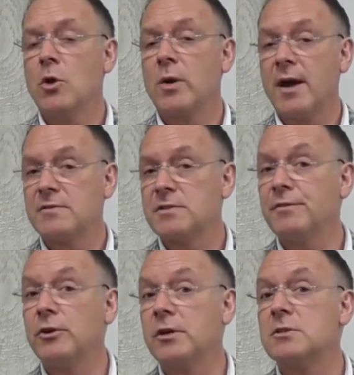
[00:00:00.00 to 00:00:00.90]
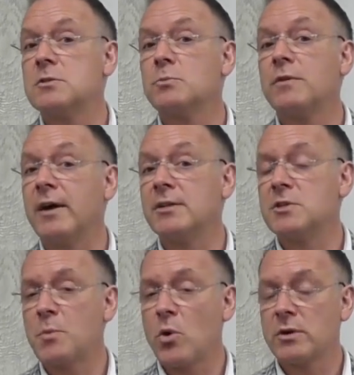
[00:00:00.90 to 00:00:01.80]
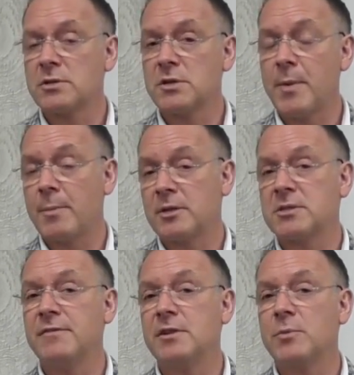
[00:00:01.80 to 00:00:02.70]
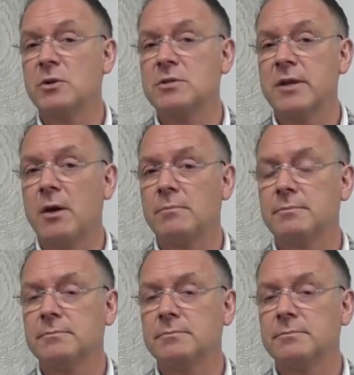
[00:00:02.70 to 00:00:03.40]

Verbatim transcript: or have civilians provide support to public safety personnel.